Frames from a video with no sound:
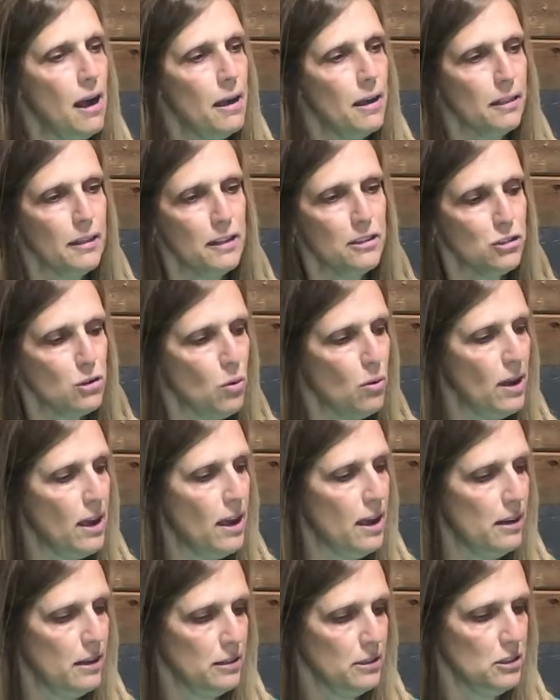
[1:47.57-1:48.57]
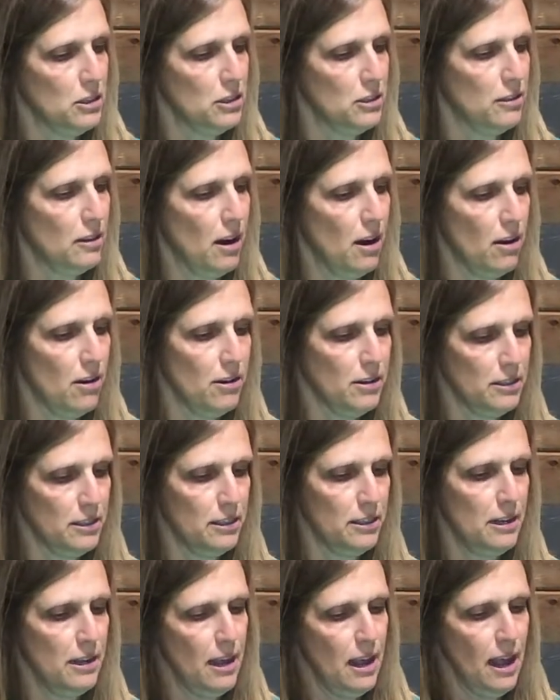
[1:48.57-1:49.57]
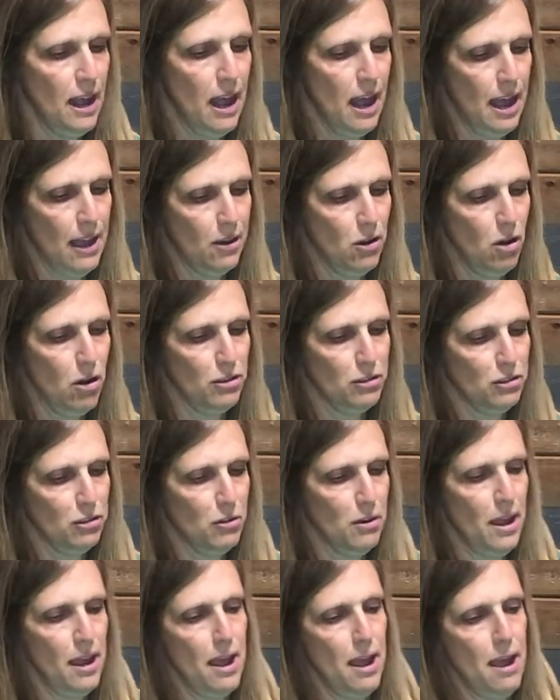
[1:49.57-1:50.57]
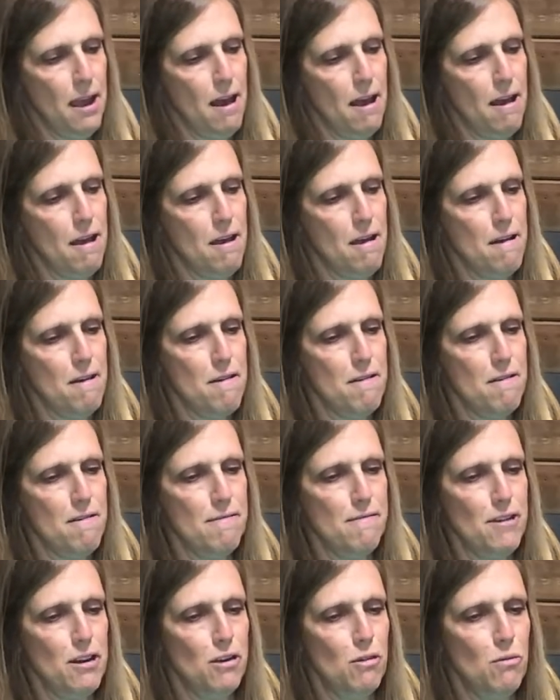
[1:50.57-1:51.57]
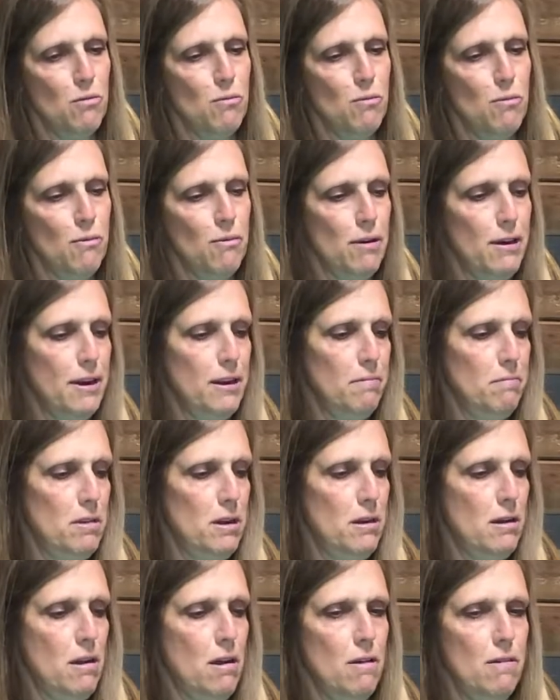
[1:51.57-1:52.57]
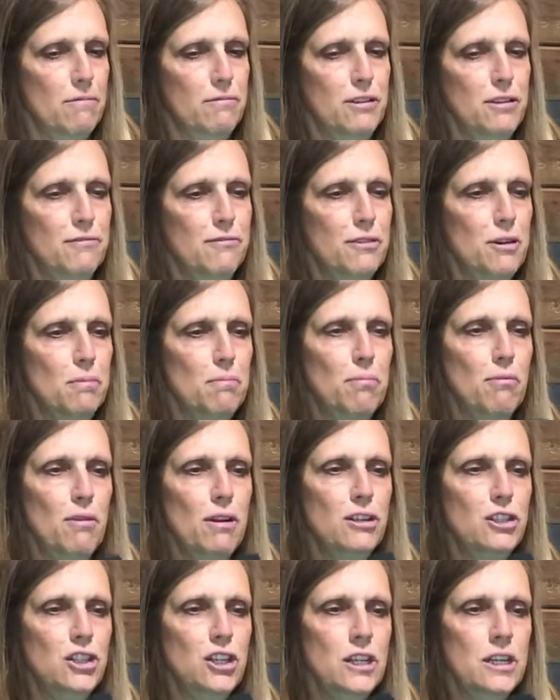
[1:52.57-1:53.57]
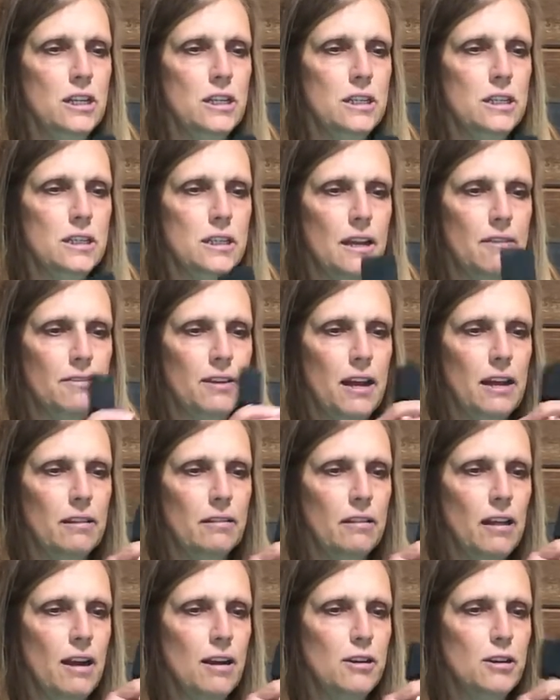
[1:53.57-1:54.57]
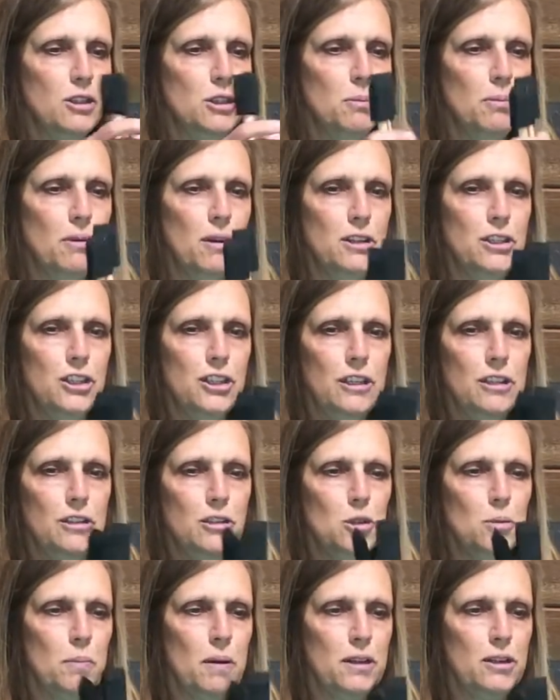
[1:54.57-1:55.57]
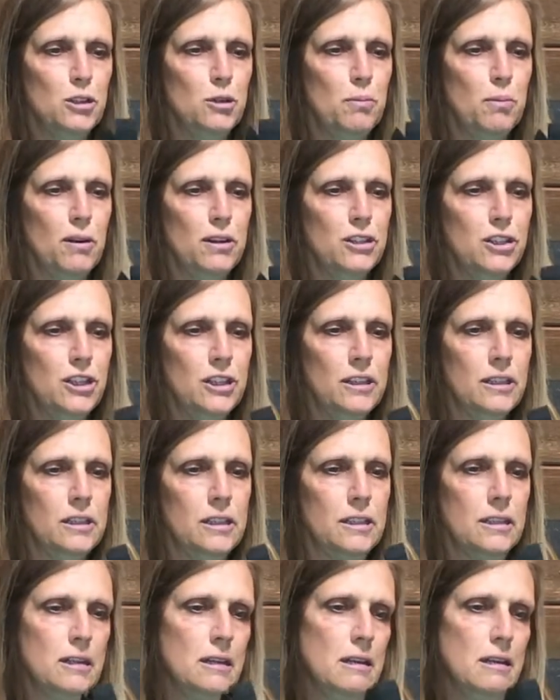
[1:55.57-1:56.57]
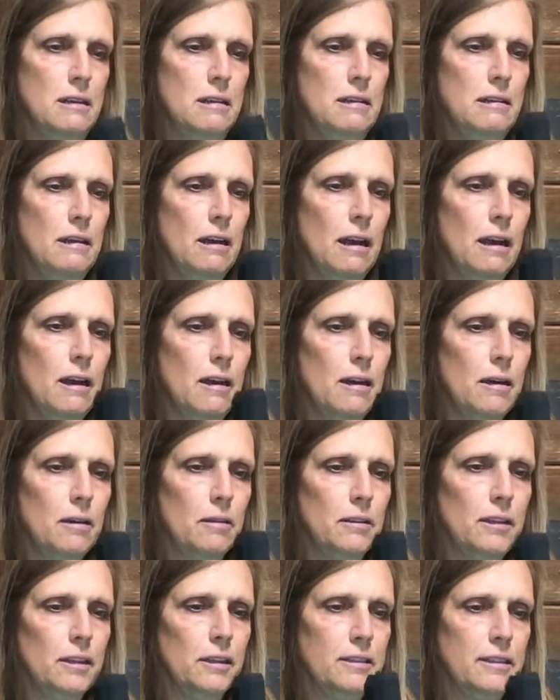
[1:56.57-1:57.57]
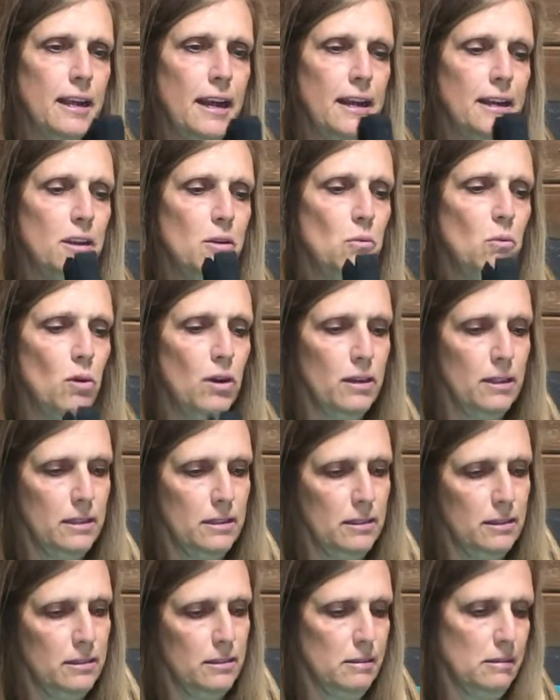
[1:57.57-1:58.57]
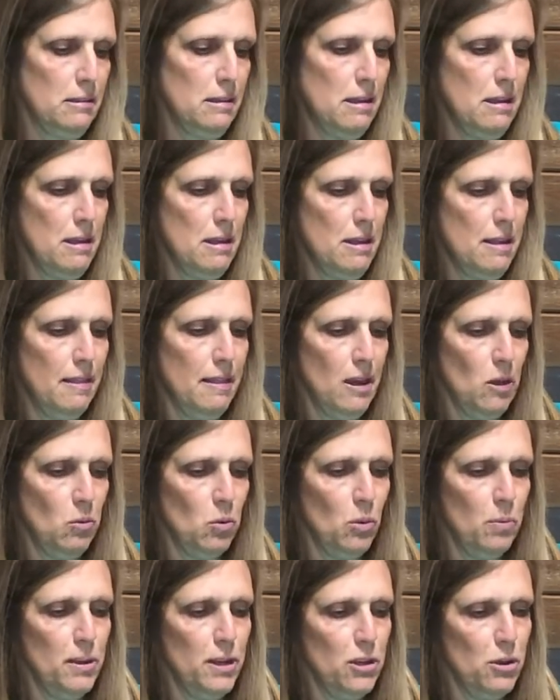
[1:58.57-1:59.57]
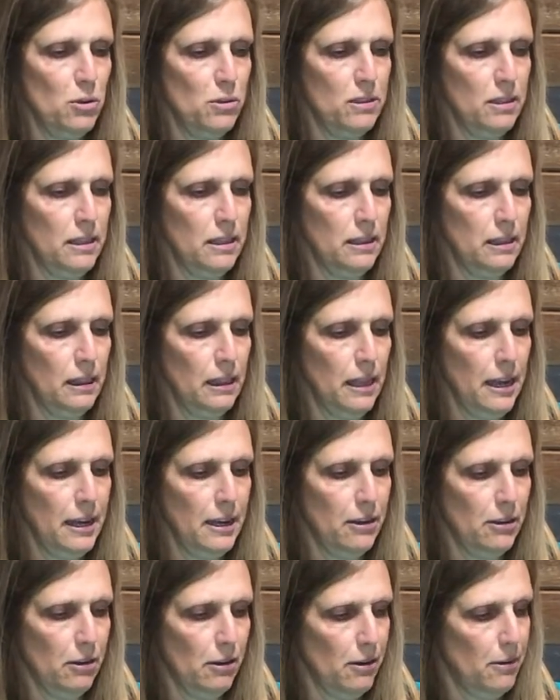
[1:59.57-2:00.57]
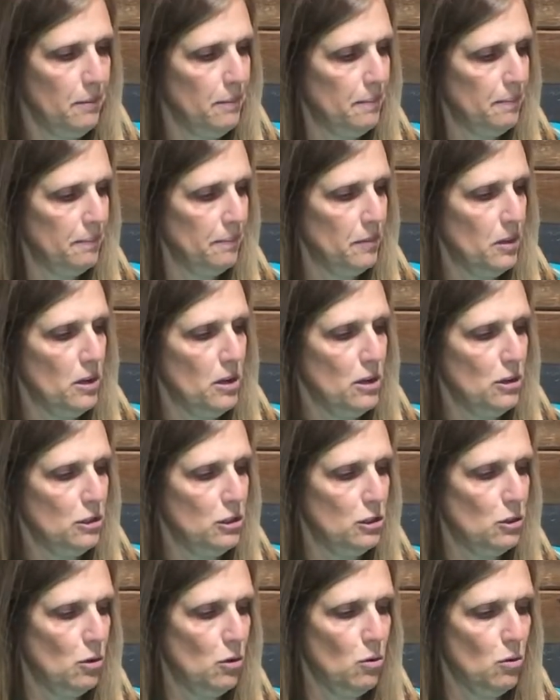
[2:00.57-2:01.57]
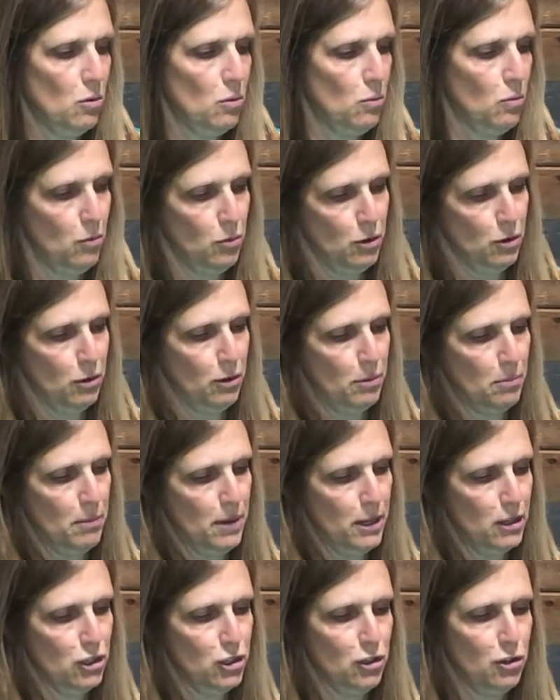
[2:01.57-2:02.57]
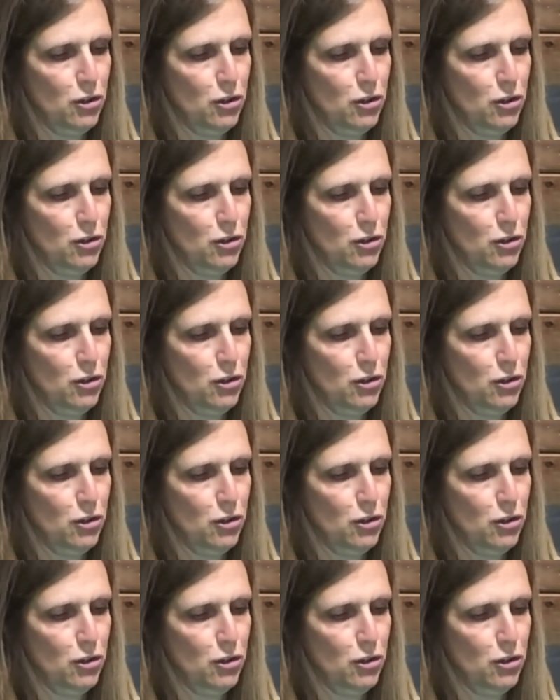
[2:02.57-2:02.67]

let's go ahead and start. I also have an arrangement of different brushes. I've got large brushes, sponge brushes, little tiny ones that we'll be using later. So you're going to make sure